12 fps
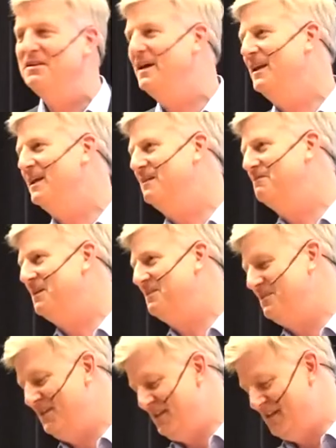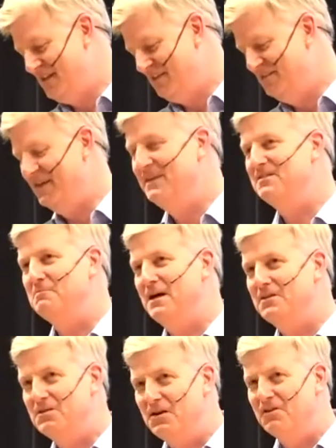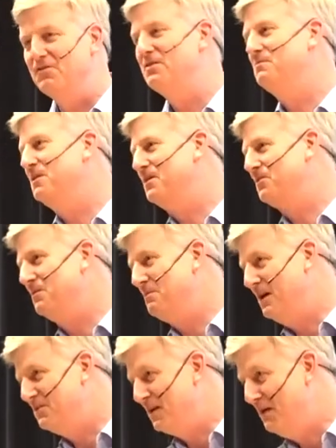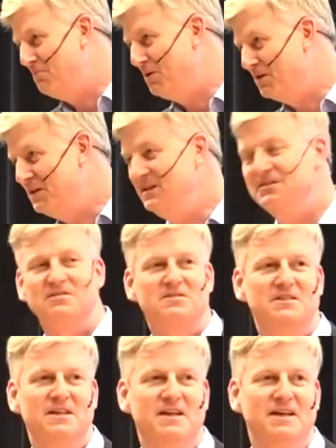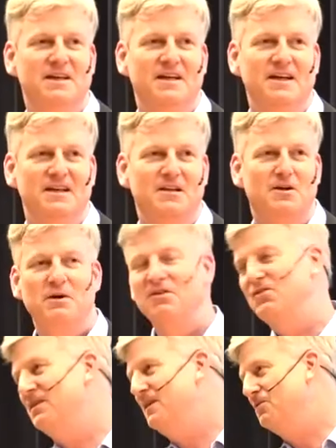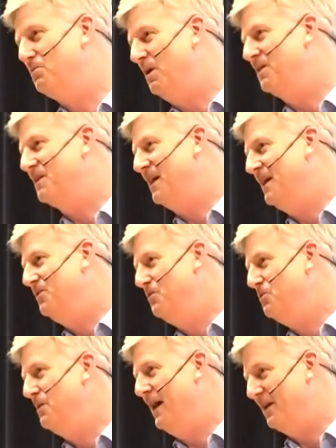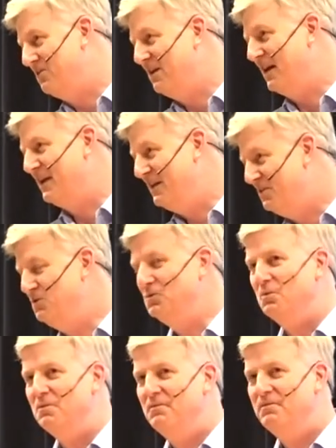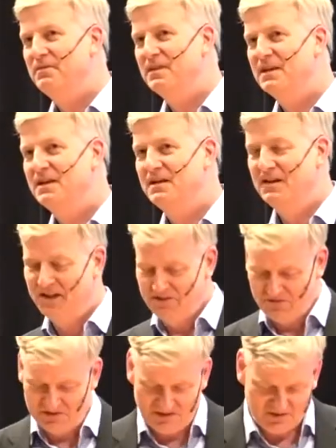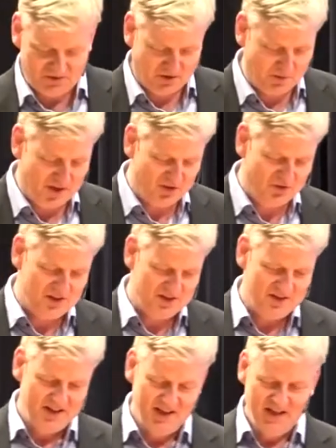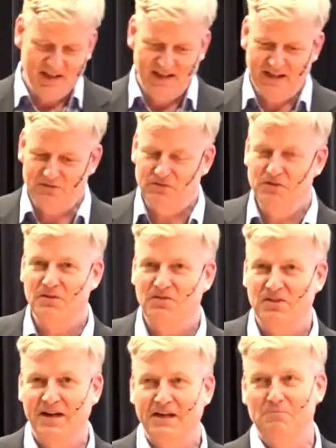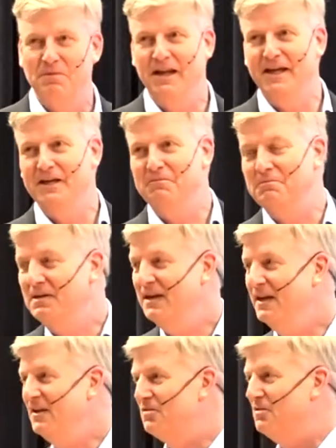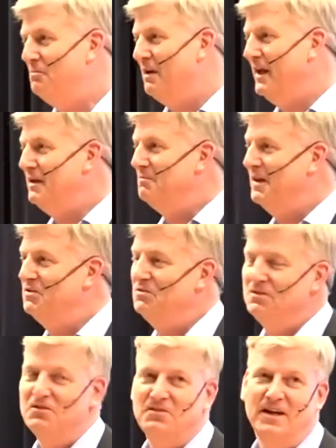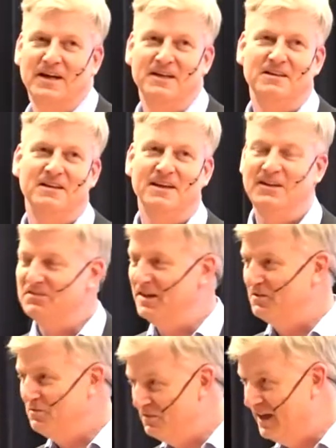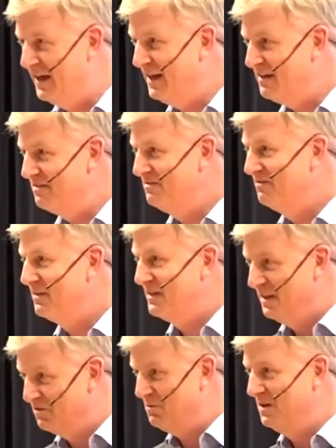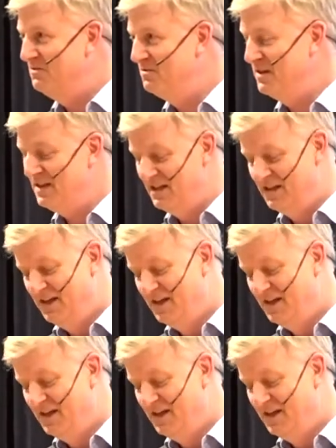dealing with uh, data about customers, about employees, the question is, what can you exactly do? And so there is the question, if you assign blame, is the blame that you assign, is that fair? That's one thing.